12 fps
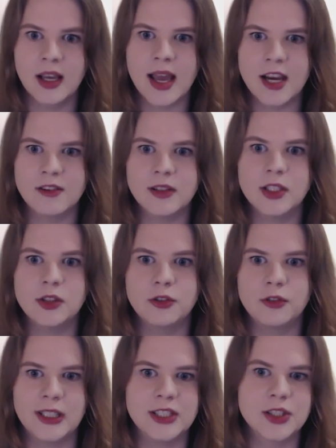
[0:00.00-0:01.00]
every new
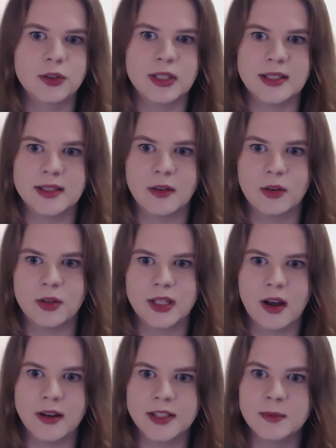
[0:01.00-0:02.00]
feature or
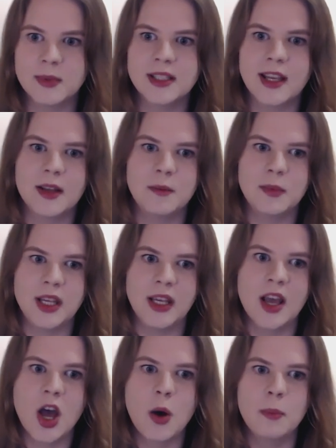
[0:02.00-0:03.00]
enhancement can be
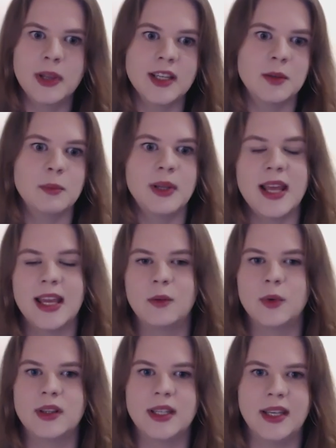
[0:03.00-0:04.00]
plug and play
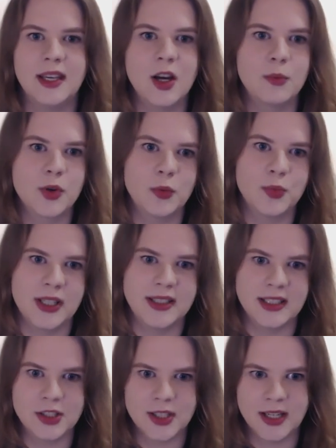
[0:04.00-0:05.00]
with the appropriate
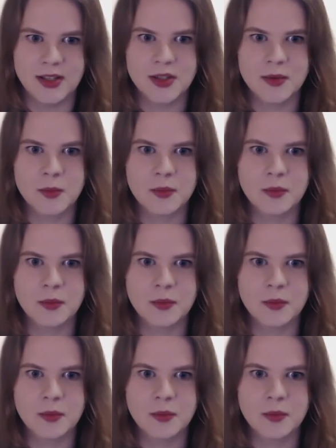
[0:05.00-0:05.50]
exchange.